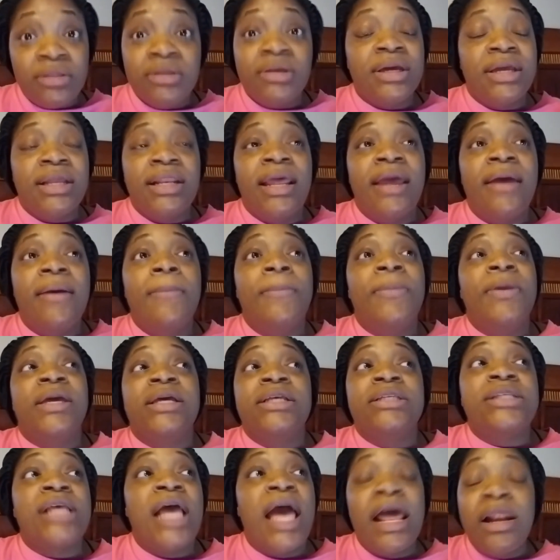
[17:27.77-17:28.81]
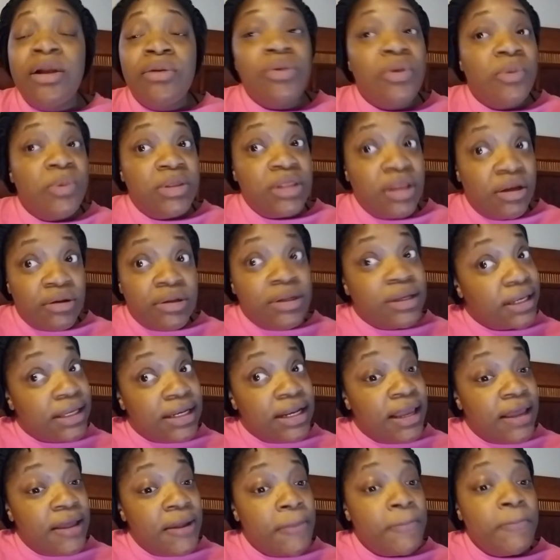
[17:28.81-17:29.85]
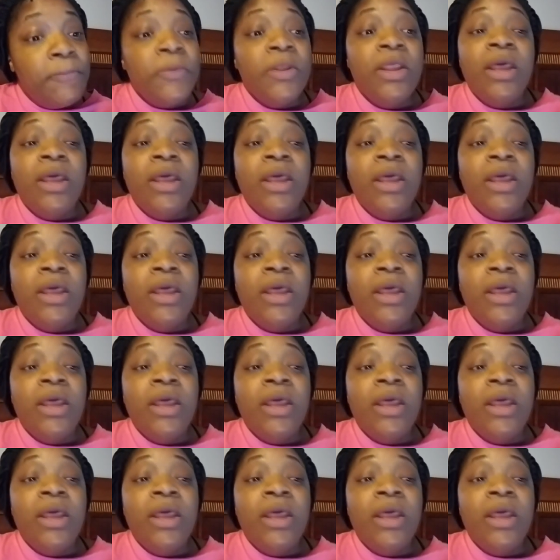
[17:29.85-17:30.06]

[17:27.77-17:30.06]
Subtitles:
looking at, because I don't know what they're looking at,